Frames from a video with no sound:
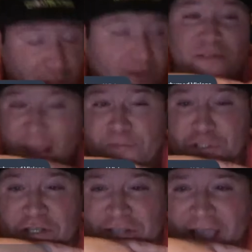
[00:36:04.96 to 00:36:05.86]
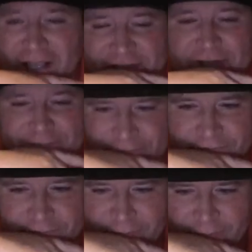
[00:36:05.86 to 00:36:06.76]
That was a good guess.
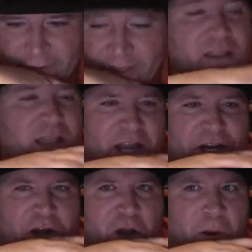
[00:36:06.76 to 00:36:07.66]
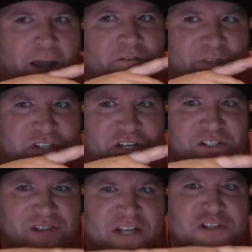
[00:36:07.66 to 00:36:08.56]
And you know what,
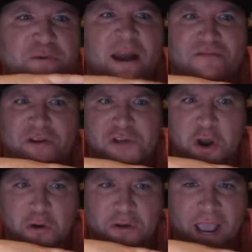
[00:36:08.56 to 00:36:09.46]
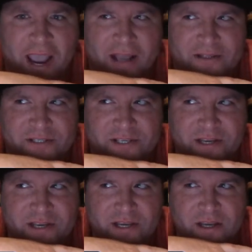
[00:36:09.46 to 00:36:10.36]
Visions? They do have those Hulk hands
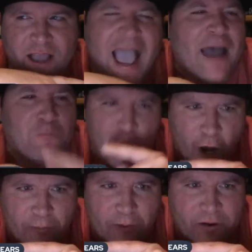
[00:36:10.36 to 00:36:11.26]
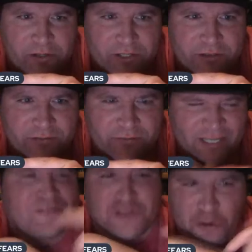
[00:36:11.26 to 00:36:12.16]
at Walmart
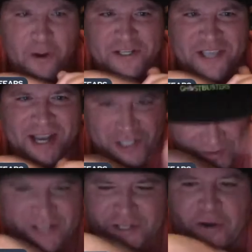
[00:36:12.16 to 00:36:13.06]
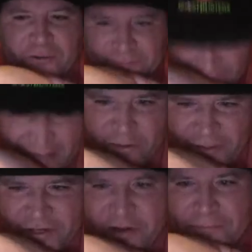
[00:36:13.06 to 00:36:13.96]
in the toy section. They do. They
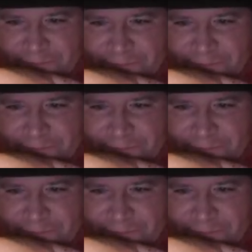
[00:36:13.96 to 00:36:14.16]
really do.